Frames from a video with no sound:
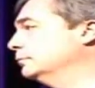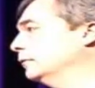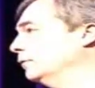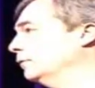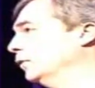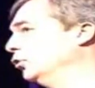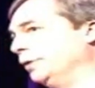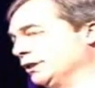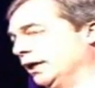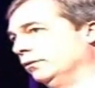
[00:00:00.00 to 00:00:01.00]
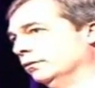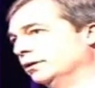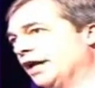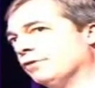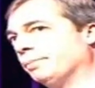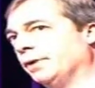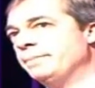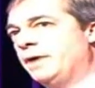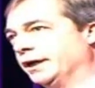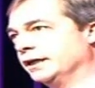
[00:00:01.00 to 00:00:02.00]
you'll be told under a plea
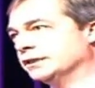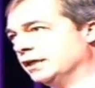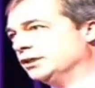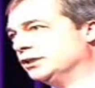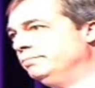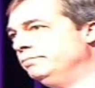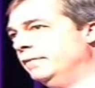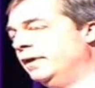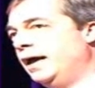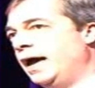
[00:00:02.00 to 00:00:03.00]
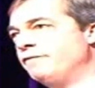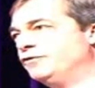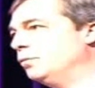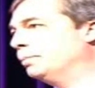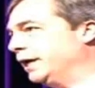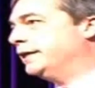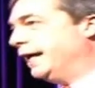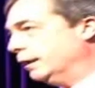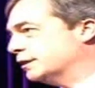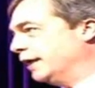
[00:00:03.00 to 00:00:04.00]
bargaining system, if you plead
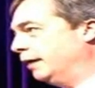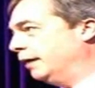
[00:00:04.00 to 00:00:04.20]
guilty,